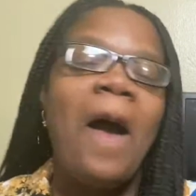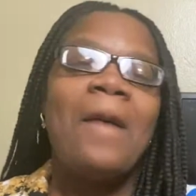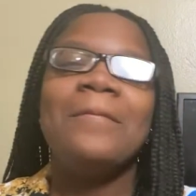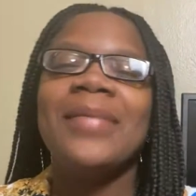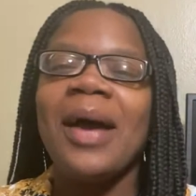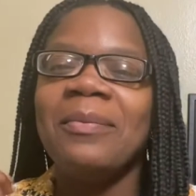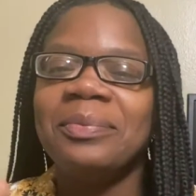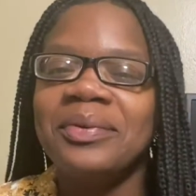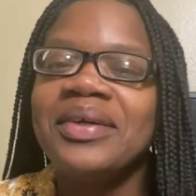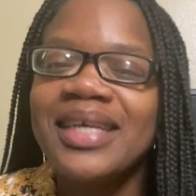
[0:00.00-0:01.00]
My
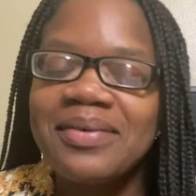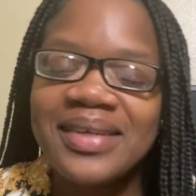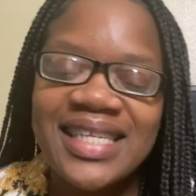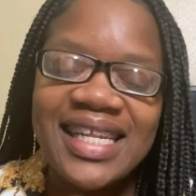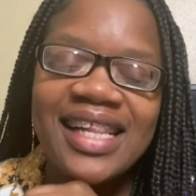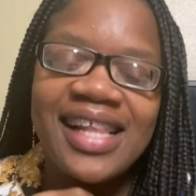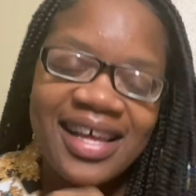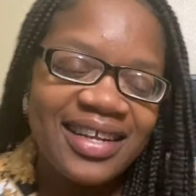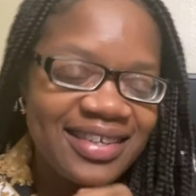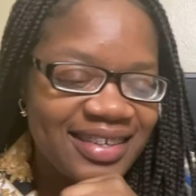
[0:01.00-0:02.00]
booty was
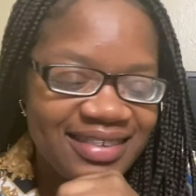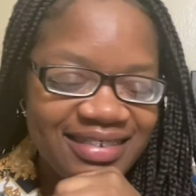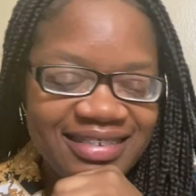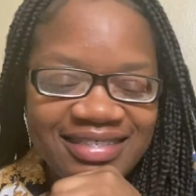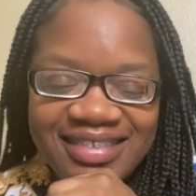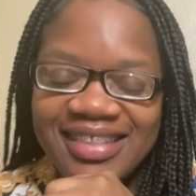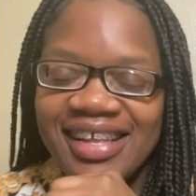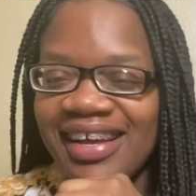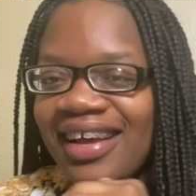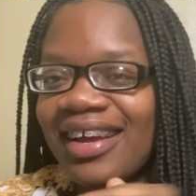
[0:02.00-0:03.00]
clenched.
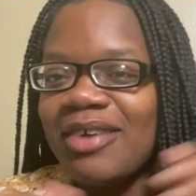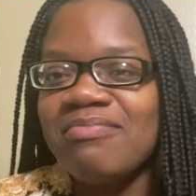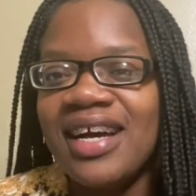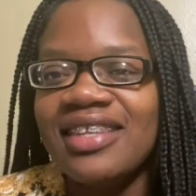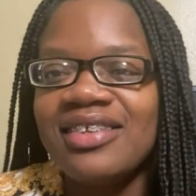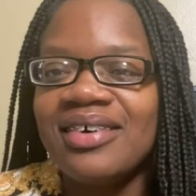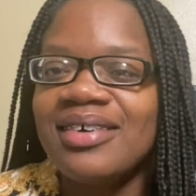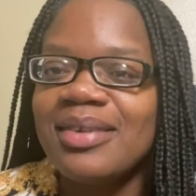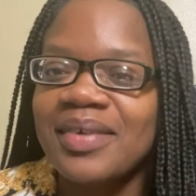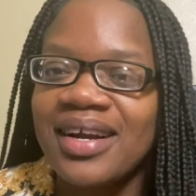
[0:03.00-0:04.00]
Like, my
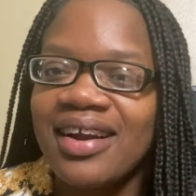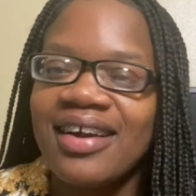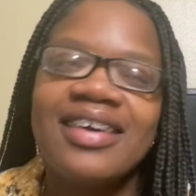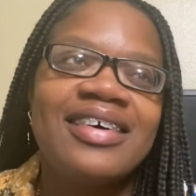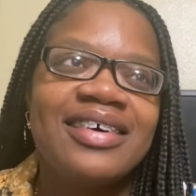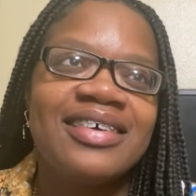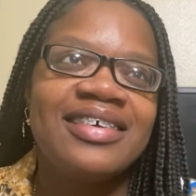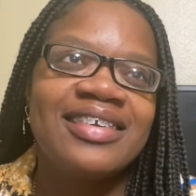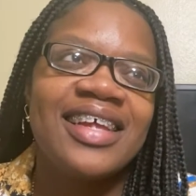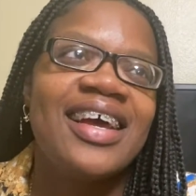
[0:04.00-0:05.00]
toes were
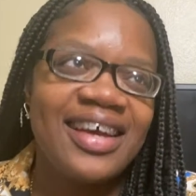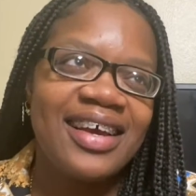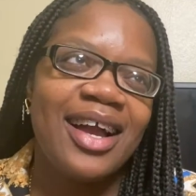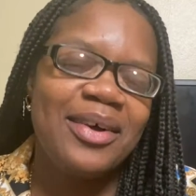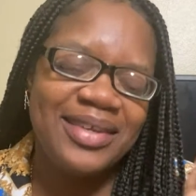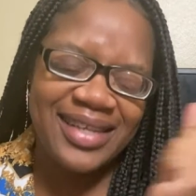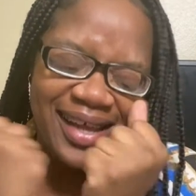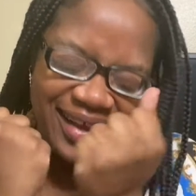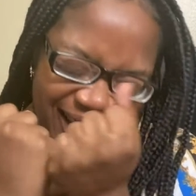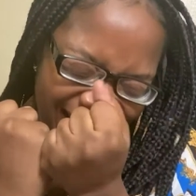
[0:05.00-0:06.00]
curled. Like, I was
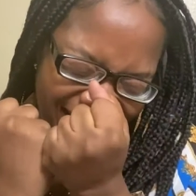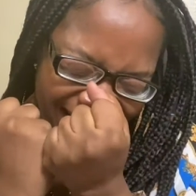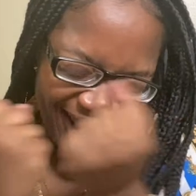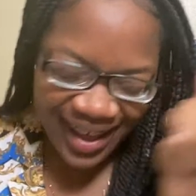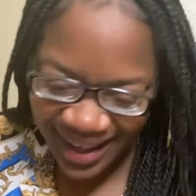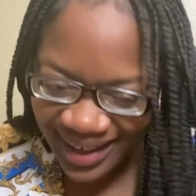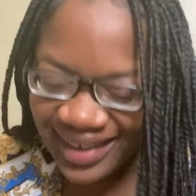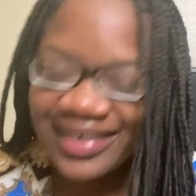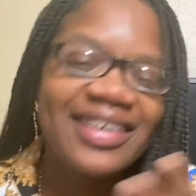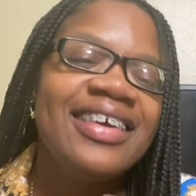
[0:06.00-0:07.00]
like, ah.
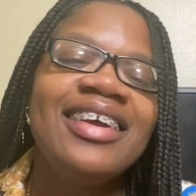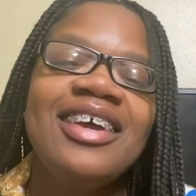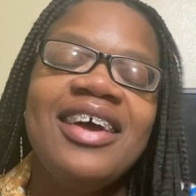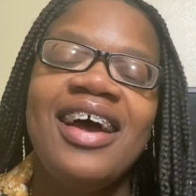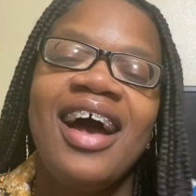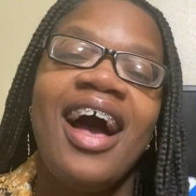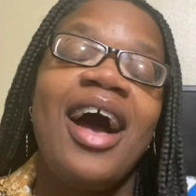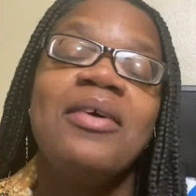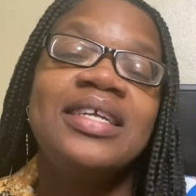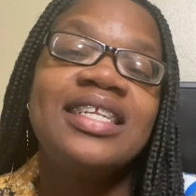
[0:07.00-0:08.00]

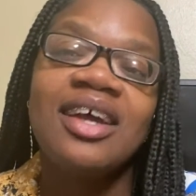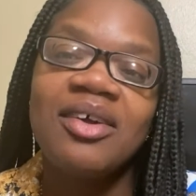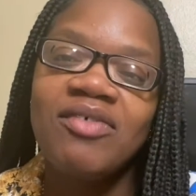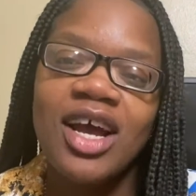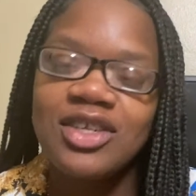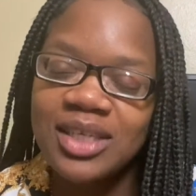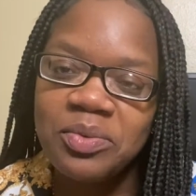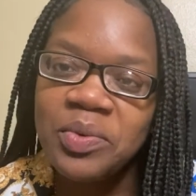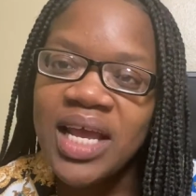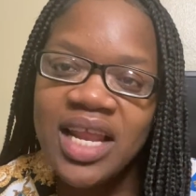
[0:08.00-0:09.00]
I was terrified,
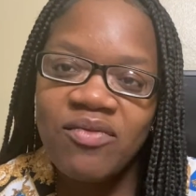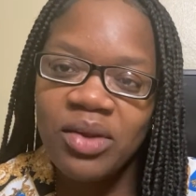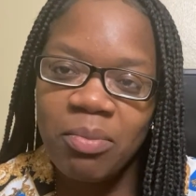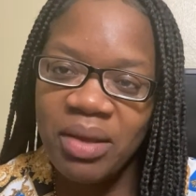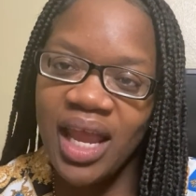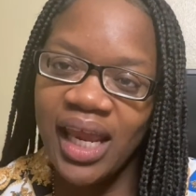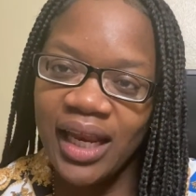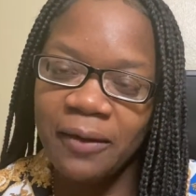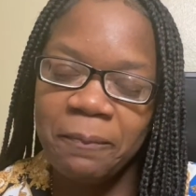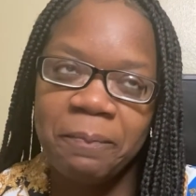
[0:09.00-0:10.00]
just waiting for the
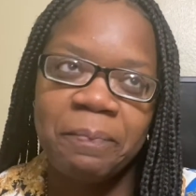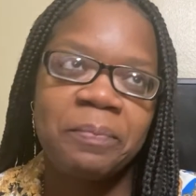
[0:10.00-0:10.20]
pain.